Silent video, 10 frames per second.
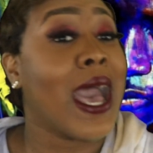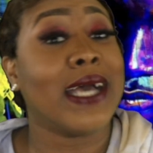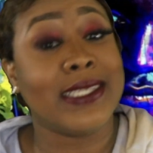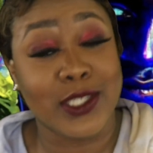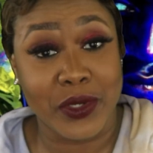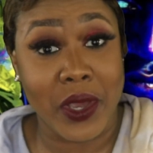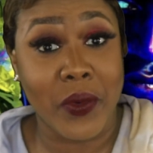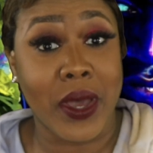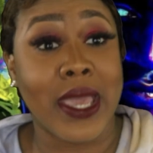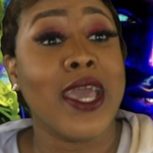I said, you know
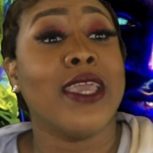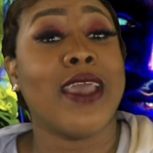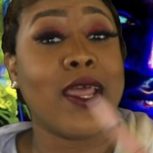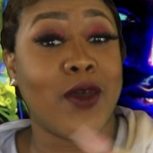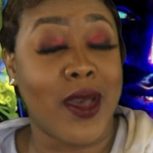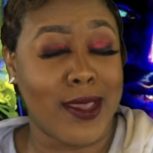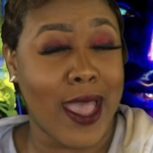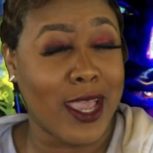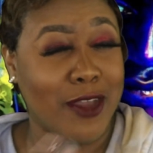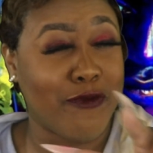what? Y'all know how
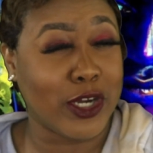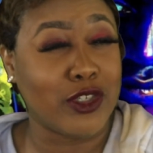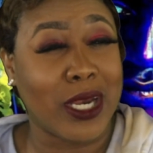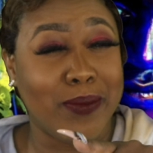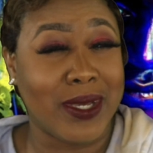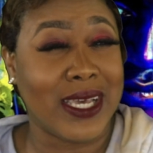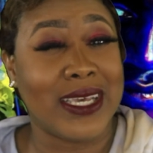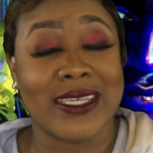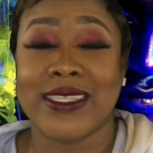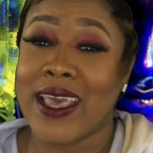y'all get frustrated
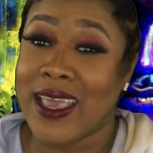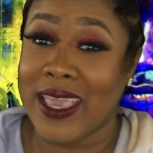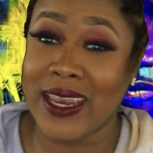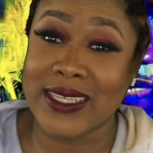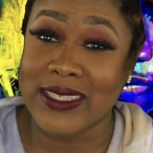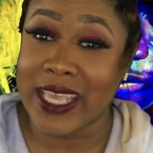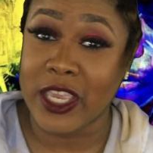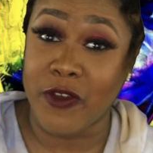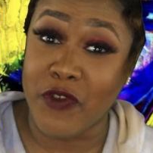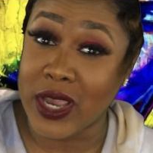because he doesn't
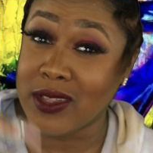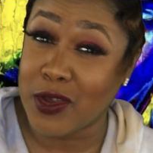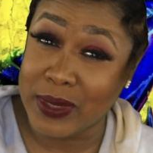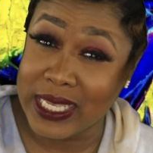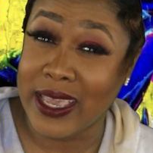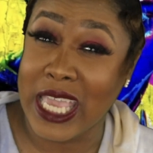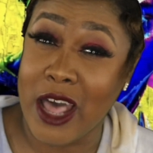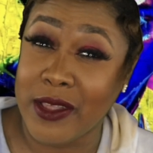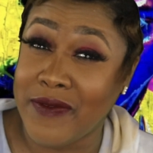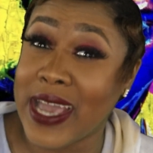take you. Franklin don't be taking
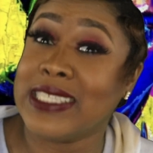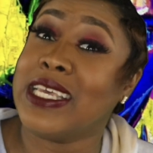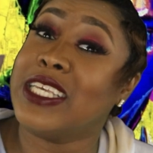y'all advice.